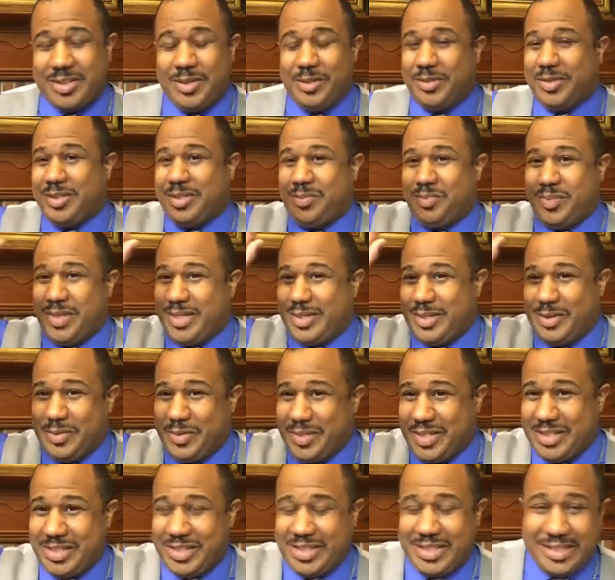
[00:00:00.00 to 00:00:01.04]
You should be
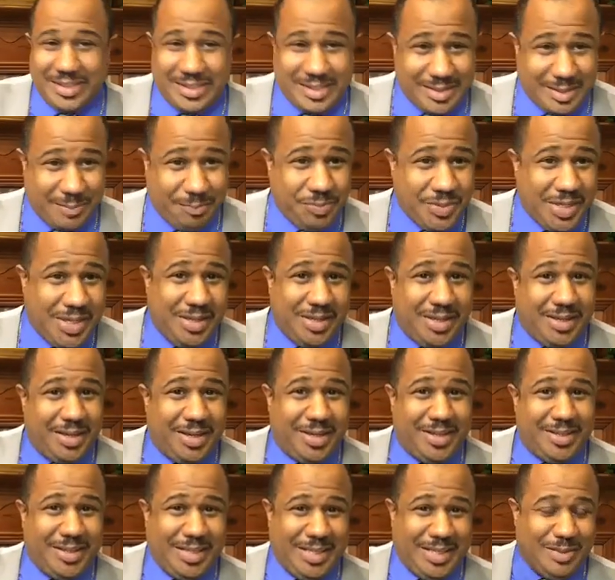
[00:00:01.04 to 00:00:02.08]
doing this. And,
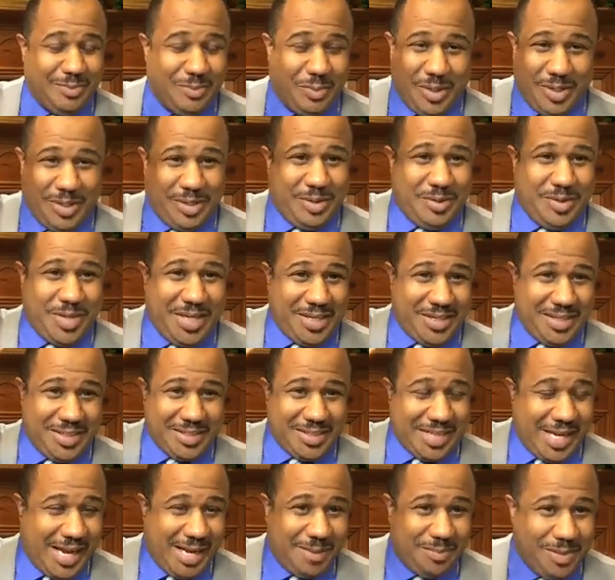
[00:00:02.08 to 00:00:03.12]
and, and where are you getting the
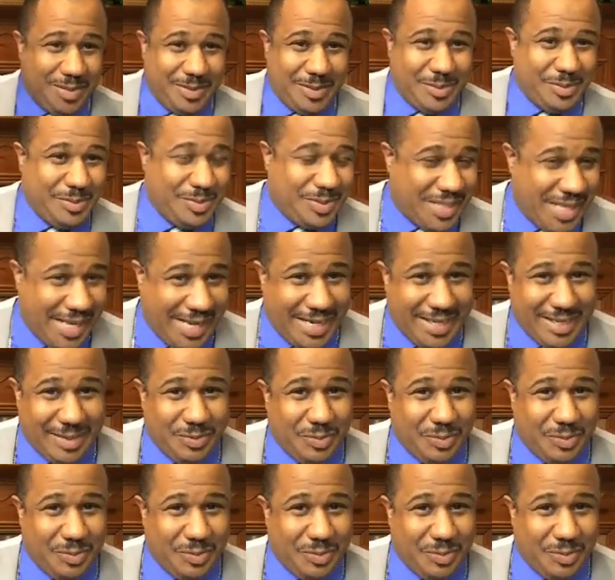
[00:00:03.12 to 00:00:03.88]
time to do that?